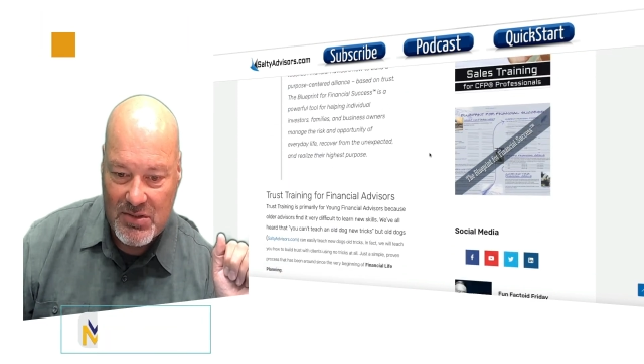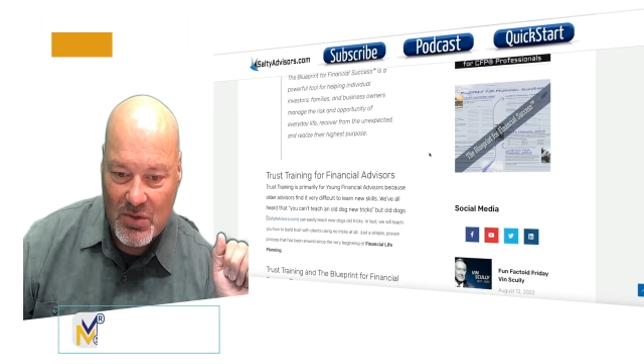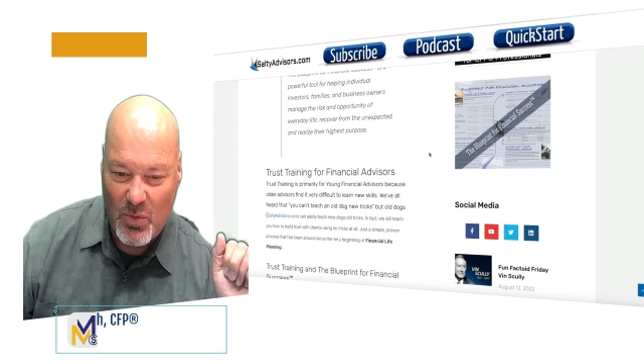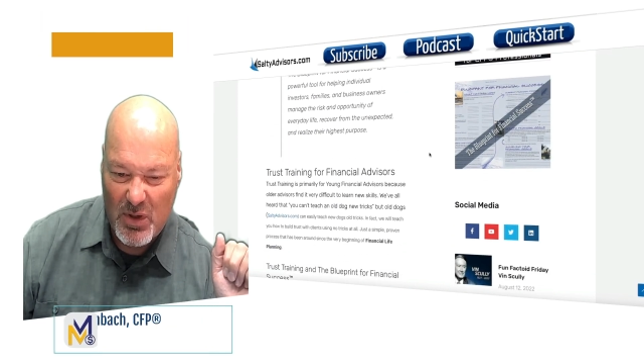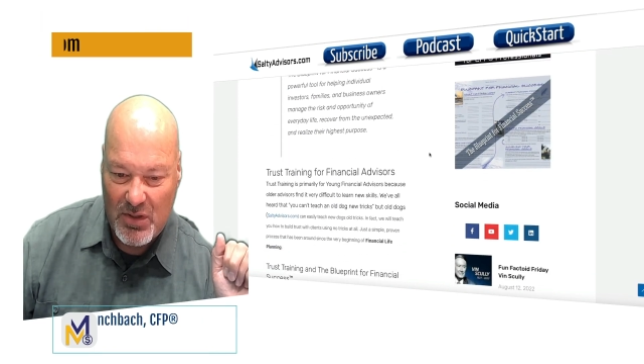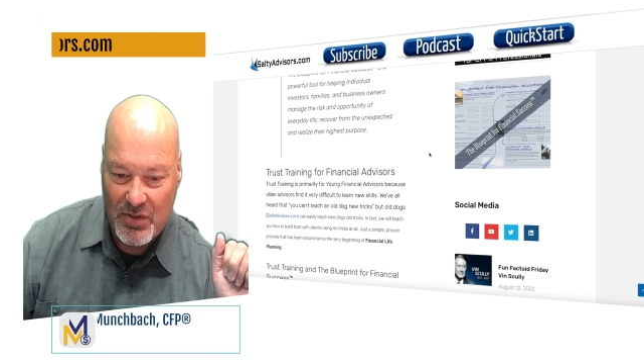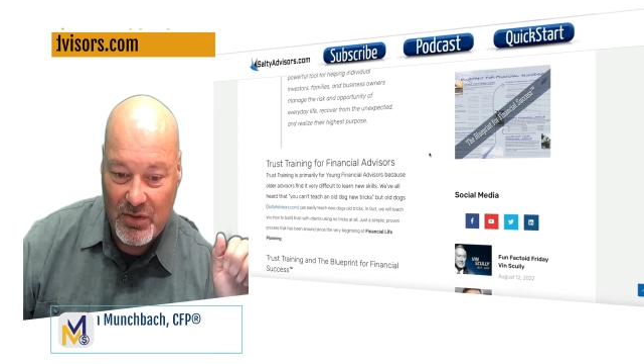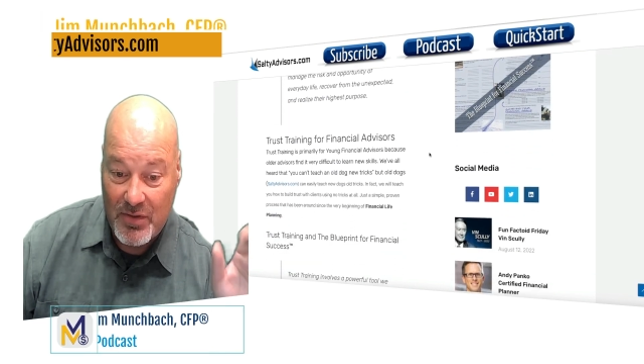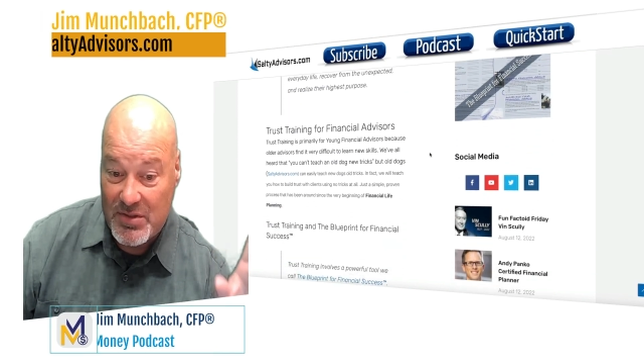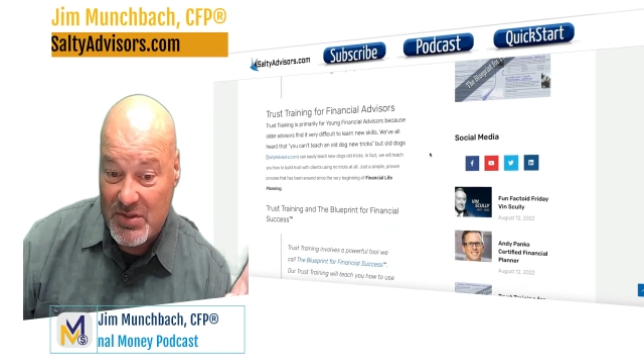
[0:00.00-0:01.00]
going to
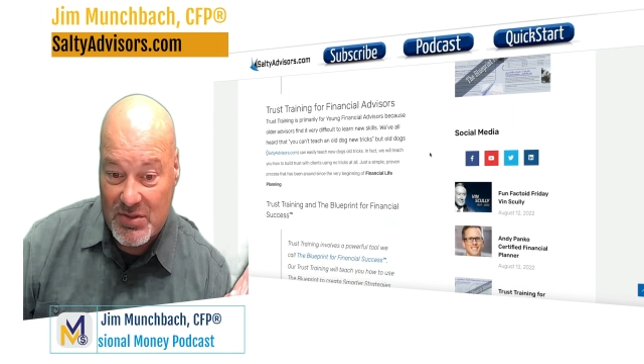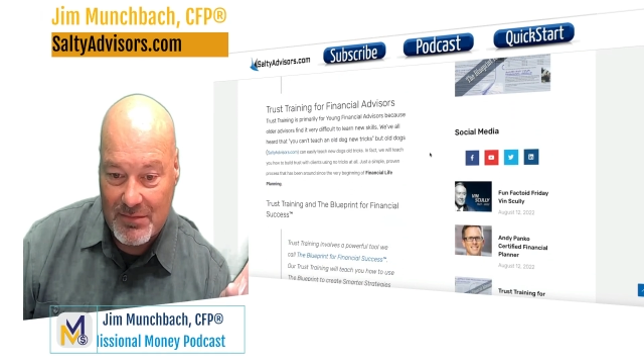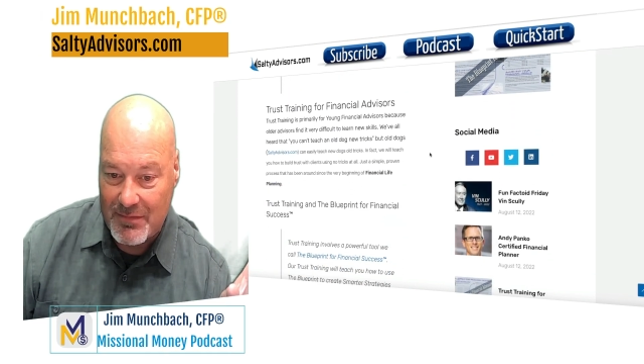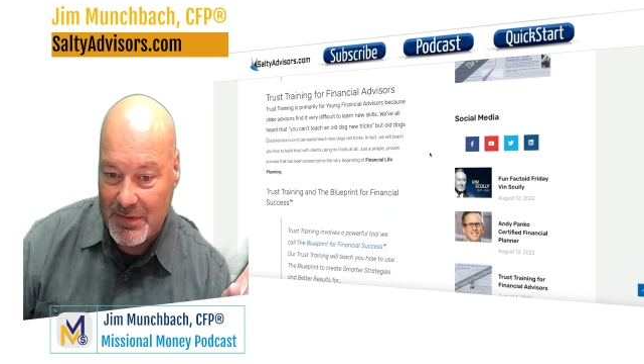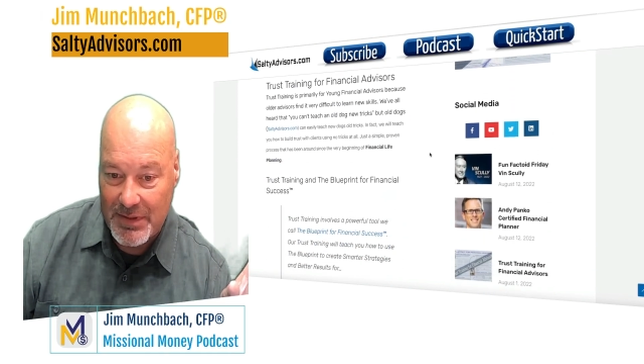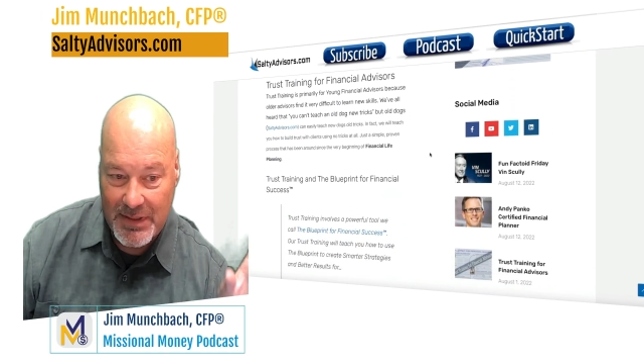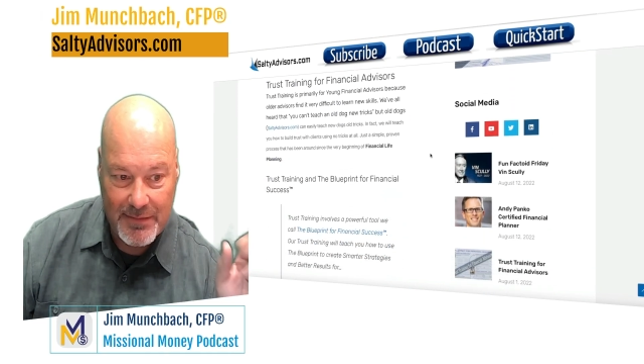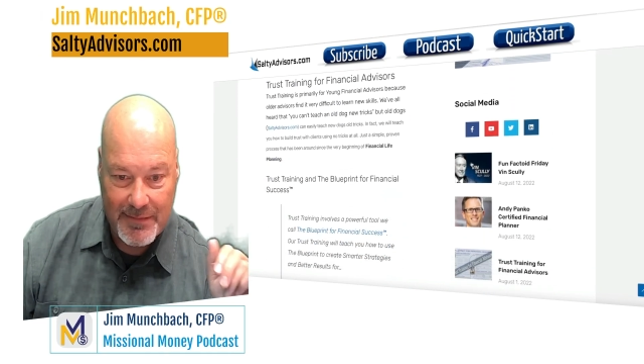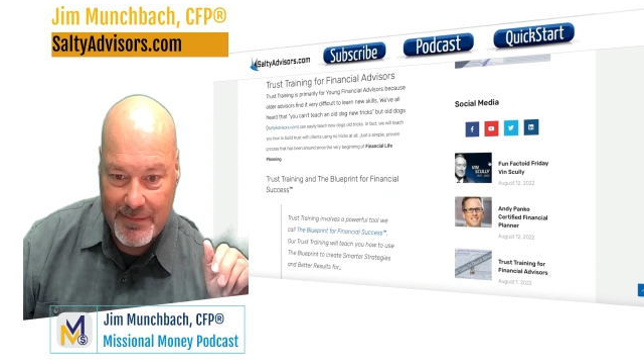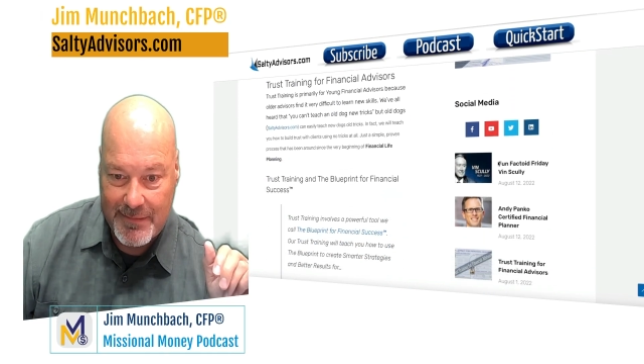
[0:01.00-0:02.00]
do. This is really,
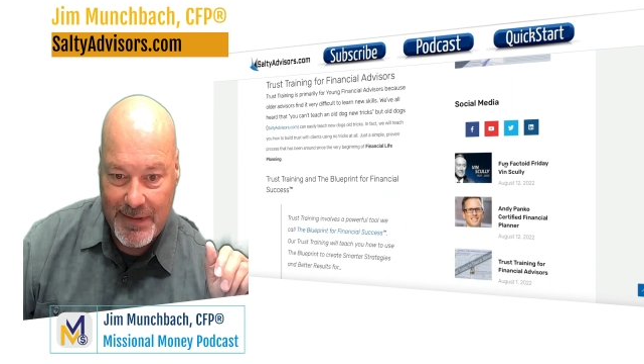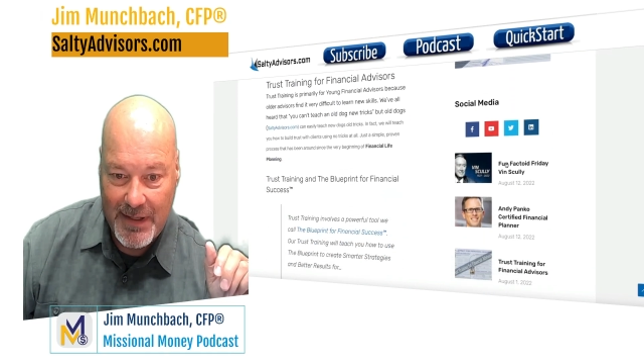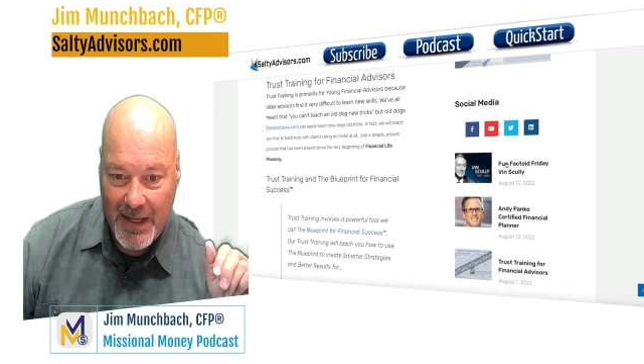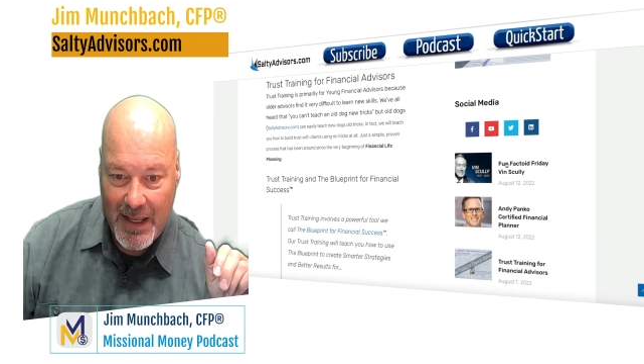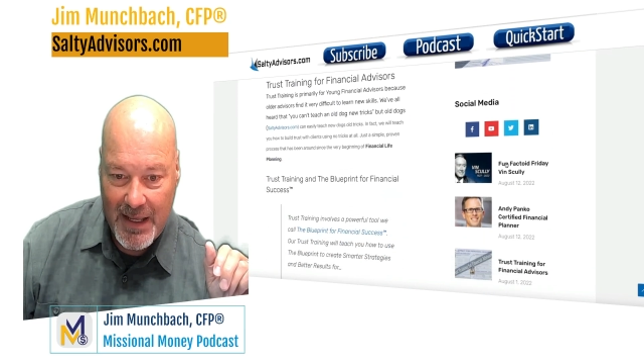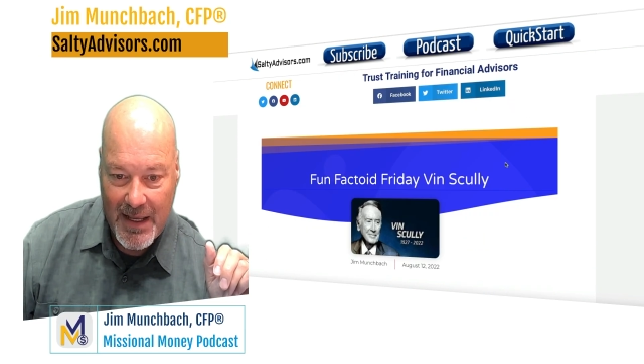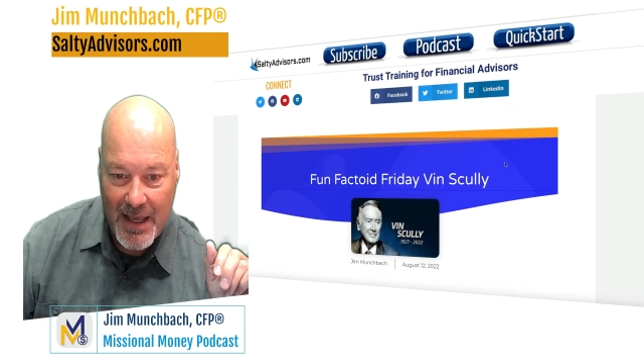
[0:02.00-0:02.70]
today